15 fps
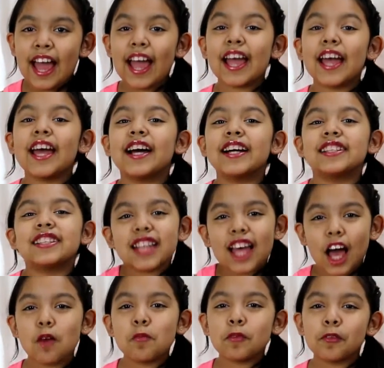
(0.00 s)
And
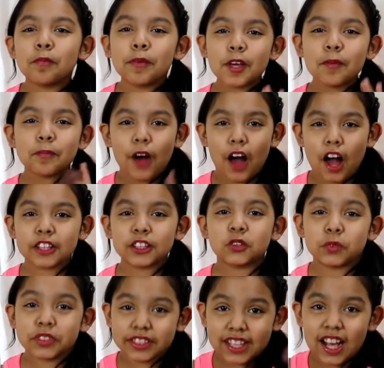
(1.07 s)

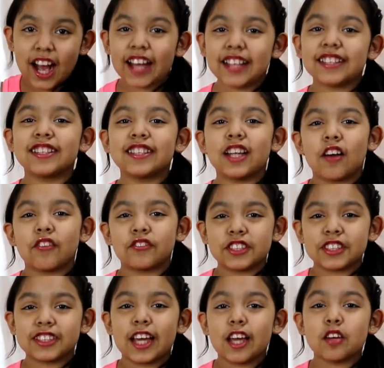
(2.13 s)
MLPBox was kind enough
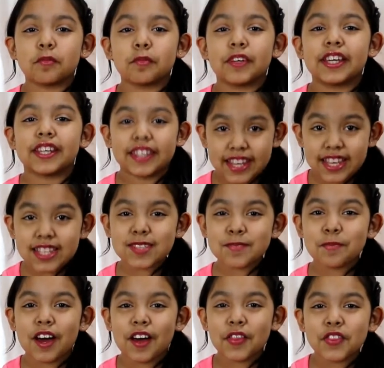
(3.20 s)
to send me this
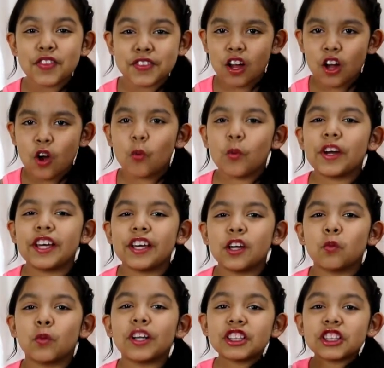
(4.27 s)
month's,
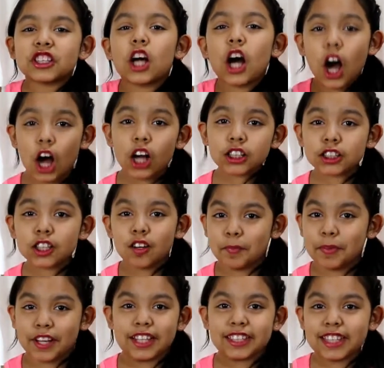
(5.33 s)
which is awesome
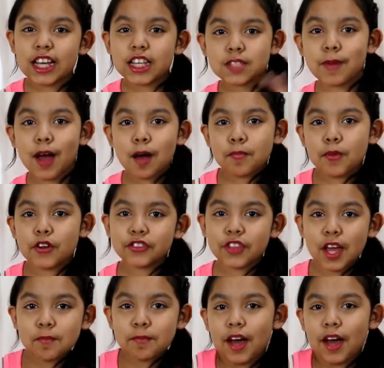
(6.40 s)
because it's my birthday